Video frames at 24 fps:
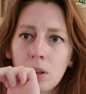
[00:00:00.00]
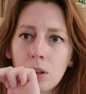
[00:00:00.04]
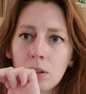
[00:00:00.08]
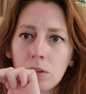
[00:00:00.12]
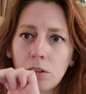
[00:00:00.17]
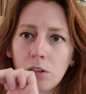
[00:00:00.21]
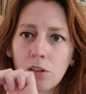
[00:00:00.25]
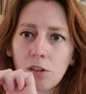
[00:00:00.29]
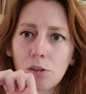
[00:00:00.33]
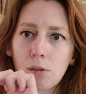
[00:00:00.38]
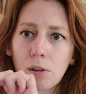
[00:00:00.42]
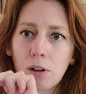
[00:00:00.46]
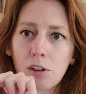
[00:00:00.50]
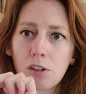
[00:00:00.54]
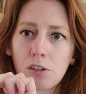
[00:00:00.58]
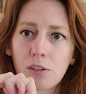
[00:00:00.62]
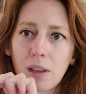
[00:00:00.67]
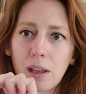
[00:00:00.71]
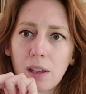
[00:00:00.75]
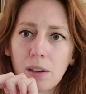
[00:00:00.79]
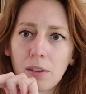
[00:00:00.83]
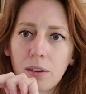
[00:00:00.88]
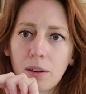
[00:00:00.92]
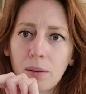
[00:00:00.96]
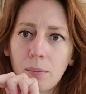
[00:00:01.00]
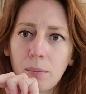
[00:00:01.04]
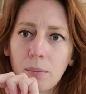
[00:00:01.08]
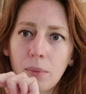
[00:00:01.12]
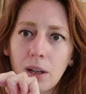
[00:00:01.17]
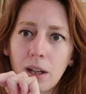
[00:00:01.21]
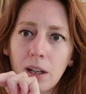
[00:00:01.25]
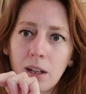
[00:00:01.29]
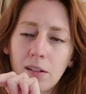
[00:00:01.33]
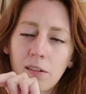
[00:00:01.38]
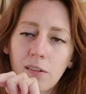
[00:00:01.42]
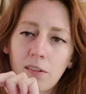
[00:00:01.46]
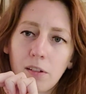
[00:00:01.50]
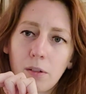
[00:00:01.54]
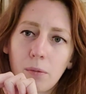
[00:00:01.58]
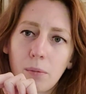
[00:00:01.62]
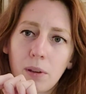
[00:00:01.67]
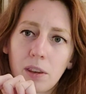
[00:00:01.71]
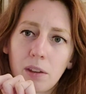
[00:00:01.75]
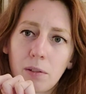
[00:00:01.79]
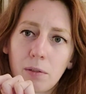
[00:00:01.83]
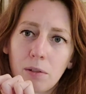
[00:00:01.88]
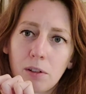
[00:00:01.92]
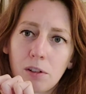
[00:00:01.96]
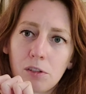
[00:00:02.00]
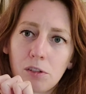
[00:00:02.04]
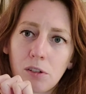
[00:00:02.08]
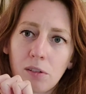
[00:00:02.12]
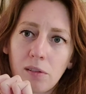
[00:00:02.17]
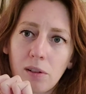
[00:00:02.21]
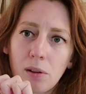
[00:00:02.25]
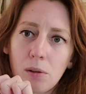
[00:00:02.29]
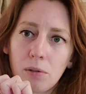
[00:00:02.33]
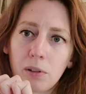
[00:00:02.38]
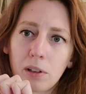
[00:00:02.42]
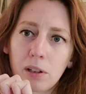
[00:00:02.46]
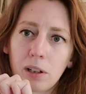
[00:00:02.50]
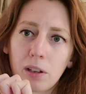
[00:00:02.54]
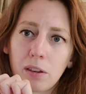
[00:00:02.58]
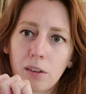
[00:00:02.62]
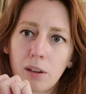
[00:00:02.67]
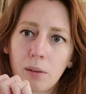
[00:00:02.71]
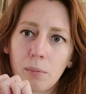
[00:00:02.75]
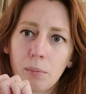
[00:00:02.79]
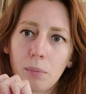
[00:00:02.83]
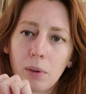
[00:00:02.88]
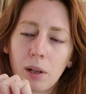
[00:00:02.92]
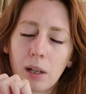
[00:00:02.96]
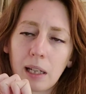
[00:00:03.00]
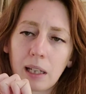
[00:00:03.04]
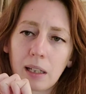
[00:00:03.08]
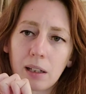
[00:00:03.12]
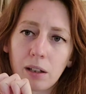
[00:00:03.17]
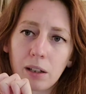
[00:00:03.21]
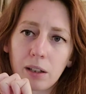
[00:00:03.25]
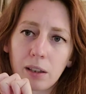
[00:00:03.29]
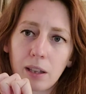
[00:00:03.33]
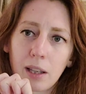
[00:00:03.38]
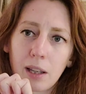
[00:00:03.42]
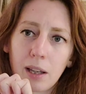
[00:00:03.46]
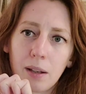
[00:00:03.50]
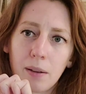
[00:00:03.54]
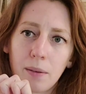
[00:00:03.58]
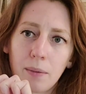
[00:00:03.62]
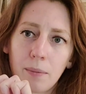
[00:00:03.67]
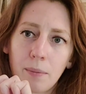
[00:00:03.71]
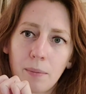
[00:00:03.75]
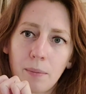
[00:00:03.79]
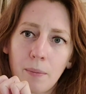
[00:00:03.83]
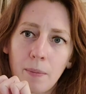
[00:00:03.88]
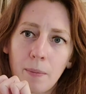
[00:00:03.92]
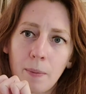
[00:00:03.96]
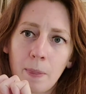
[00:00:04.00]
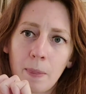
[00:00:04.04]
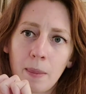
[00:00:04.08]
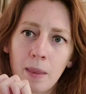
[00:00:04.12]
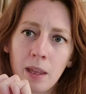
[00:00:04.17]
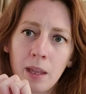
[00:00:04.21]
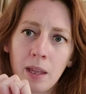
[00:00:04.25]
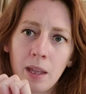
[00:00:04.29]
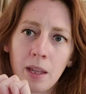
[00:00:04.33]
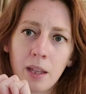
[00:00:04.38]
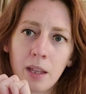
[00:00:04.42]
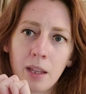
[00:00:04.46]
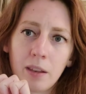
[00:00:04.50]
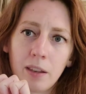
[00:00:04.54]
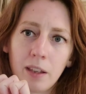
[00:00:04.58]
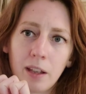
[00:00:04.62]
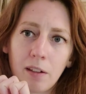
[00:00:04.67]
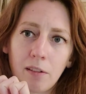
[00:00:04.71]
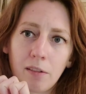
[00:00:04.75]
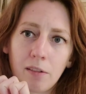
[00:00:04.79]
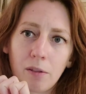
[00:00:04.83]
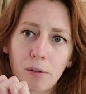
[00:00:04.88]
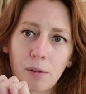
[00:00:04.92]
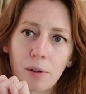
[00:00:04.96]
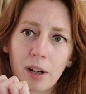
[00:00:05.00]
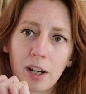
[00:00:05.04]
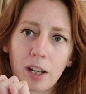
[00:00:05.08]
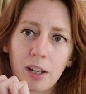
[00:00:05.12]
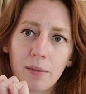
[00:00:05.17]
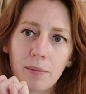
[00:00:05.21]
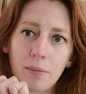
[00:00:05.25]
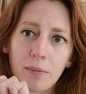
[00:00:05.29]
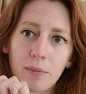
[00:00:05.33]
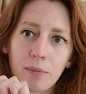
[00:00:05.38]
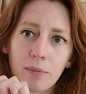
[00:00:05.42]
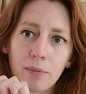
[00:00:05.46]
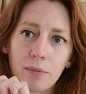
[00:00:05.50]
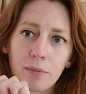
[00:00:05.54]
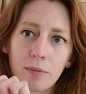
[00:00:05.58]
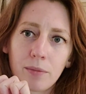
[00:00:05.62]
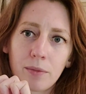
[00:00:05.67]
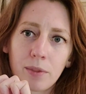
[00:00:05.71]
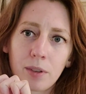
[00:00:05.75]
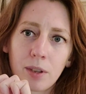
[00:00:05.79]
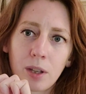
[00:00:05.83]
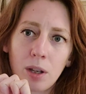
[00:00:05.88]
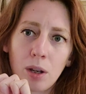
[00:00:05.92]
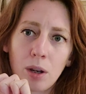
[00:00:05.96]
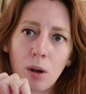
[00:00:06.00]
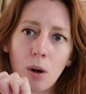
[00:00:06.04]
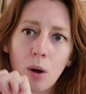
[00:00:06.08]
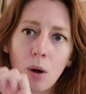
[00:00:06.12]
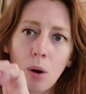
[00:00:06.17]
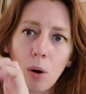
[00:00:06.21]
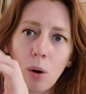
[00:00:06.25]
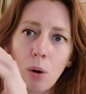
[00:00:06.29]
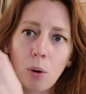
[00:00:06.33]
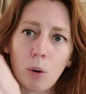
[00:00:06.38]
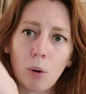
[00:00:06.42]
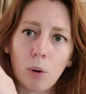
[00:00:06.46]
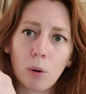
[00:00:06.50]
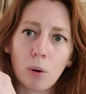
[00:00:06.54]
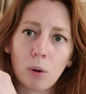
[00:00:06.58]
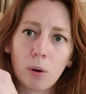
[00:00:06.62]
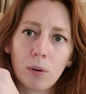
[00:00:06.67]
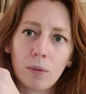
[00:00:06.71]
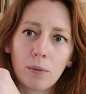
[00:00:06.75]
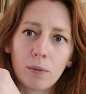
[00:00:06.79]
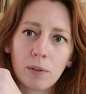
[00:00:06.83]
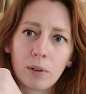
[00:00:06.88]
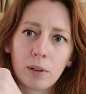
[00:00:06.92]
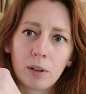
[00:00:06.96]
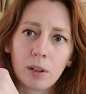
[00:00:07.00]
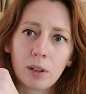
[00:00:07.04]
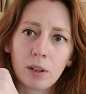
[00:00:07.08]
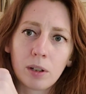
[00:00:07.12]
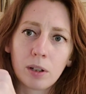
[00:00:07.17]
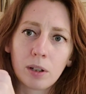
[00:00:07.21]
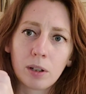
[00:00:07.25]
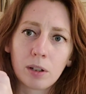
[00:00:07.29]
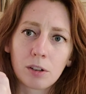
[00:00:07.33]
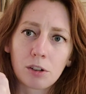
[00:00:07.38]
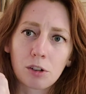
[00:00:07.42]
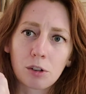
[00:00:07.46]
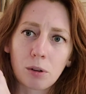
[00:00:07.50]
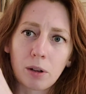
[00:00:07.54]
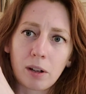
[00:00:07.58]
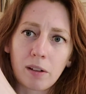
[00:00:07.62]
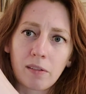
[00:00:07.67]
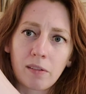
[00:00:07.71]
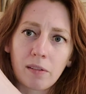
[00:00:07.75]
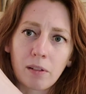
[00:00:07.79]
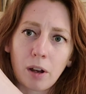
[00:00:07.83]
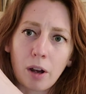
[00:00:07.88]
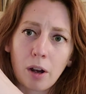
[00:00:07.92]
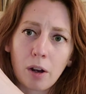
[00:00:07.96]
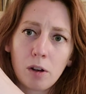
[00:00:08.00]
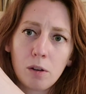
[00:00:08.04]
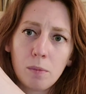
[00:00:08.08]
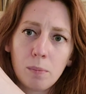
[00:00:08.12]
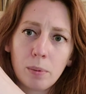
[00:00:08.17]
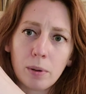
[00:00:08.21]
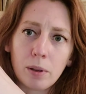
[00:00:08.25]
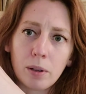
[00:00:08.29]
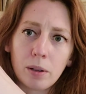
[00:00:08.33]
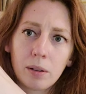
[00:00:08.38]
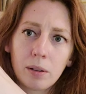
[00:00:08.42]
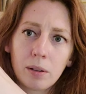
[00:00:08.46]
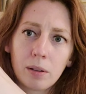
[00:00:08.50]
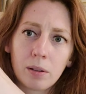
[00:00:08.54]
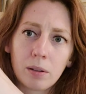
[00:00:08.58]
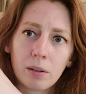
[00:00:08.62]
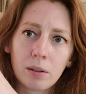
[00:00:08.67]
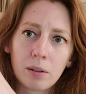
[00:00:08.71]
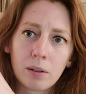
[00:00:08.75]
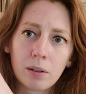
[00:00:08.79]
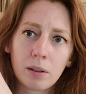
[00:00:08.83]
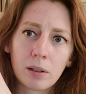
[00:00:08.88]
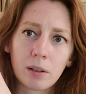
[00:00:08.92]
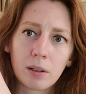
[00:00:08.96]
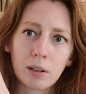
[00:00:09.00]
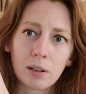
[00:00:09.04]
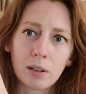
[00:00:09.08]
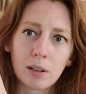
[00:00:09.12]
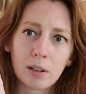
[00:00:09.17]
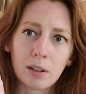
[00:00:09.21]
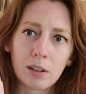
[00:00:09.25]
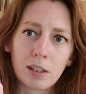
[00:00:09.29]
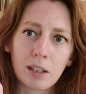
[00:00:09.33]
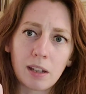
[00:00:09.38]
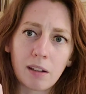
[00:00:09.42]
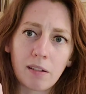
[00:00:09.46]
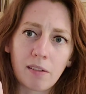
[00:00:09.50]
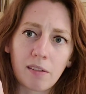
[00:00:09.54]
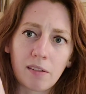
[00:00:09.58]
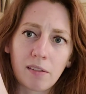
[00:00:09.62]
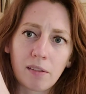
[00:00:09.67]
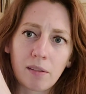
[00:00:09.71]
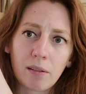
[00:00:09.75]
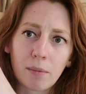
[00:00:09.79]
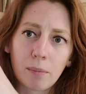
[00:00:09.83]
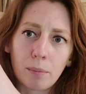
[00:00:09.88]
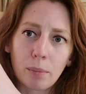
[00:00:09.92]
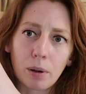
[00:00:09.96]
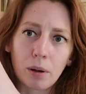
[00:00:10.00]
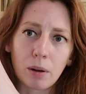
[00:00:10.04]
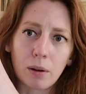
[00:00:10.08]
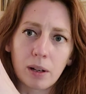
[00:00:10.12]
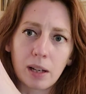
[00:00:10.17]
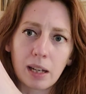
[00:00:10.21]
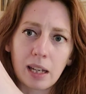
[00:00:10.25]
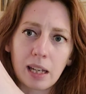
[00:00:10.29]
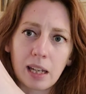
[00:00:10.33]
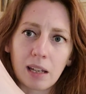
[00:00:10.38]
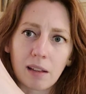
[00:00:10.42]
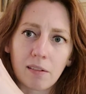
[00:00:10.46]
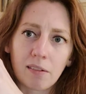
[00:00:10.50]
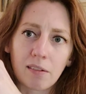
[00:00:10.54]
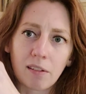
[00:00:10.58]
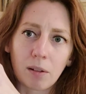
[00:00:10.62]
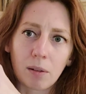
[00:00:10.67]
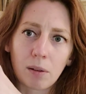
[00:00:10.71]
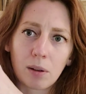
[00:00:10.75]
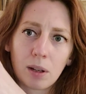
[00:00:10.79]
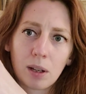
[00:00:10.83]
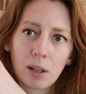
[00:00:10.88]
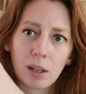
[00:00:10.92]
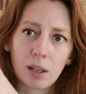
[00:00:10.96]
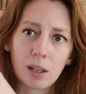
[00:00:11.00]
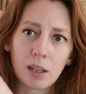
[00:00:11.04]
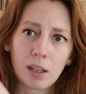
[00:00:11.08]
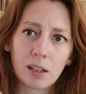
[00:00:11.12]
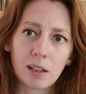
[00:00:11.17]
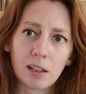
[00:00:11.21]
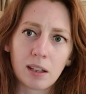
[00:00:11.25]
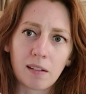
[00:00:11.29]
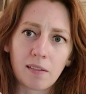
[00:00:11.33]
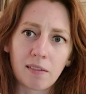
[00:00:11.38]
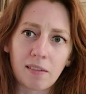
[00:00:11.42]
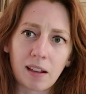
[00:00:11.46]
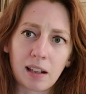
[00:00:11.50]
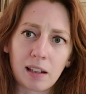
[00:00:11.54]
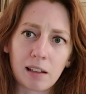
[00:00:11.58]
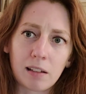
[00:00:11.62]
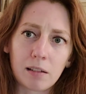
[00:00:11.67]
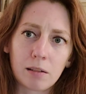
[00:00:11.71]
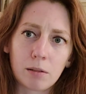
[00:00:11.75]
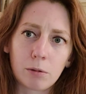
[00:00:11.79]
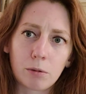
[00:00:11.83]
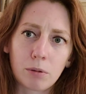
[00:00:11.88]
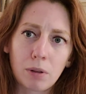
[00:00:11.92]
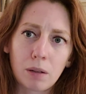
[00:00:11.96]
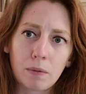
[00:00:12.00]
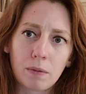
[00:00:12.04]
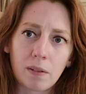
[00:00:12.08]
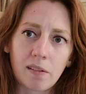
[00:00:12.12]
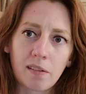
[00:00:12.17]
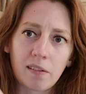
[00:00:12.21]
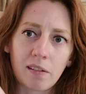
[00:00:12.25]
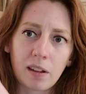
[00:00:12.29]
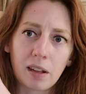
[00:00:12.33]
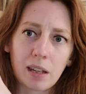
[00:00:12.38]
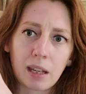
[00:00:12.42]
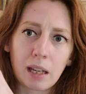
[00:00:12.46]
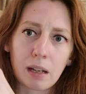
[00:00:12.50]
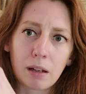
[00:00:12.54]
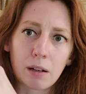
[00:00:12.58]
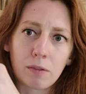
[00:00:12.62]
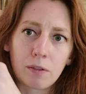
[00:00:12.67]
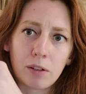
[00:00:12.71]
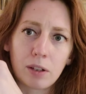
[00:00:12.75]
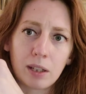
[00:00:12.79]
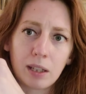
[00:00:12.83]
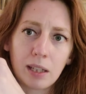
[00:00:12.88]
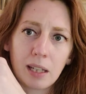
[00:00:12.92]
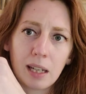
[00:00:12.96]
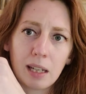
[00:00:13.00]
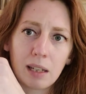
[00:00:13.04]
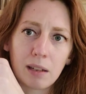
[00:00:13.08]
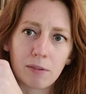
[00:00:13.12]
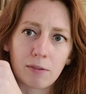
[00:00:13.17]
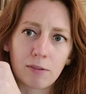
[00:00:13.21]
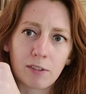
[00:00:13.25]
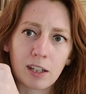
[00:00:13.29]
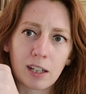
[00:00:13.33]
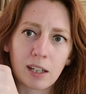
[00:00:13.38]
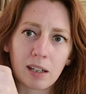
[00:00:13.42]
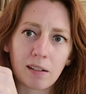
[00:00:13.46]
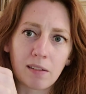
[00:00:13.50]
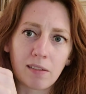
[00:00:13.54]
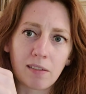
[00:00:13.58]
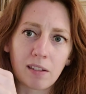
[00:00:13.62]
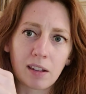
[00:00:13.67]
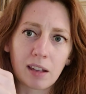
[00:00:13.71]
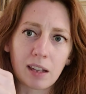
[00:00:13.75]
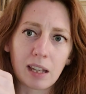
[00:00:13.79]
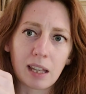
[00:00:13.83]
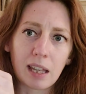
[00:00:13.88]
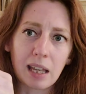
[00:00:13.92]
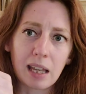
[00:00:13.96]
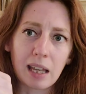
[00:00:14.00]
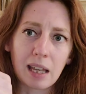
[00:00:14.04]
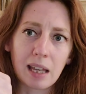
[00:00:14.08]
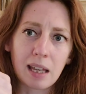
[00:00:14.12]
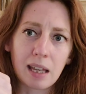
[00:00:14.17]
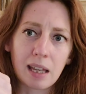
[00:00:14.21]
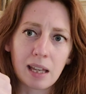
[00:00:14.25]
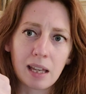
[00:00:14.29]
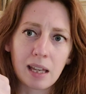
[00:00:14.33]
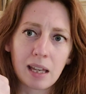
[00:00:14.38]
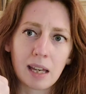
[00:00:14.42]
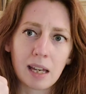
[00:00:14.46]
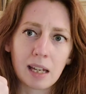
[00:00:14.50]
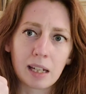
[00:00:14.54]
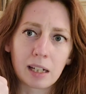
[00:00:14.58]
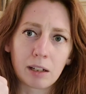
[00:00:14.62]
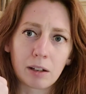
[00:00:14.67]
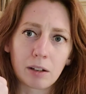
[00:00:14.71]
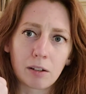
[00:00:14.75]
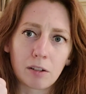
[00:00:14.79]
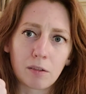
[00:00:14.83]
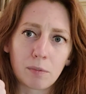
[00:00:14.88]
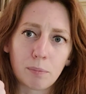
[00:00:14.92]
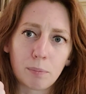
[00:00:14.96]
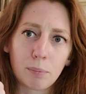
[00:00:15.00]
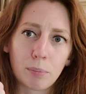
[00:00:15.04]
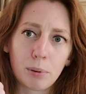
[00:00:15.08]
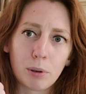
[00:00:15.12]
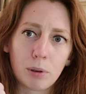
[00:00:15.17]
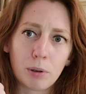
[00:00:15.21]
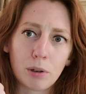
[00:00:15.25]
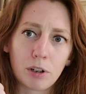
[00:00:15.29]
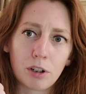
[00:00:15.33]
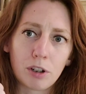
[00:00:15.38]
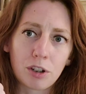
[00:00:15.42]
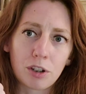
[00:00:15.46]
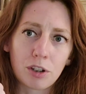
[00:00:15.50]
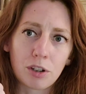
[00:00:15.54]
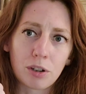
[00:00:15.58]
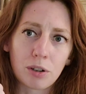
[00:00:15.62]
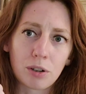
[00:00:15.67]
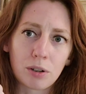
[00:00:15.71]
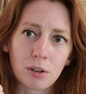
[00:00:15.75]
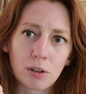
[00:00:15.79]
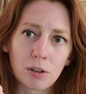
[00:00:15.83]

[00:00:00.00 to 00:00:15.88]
to stretch that thumb back, so whether it's just holding the thumb back like that, that's great. Or trying to open this part here. So there's that little crevice in there. If you get your fingers in there and kind of push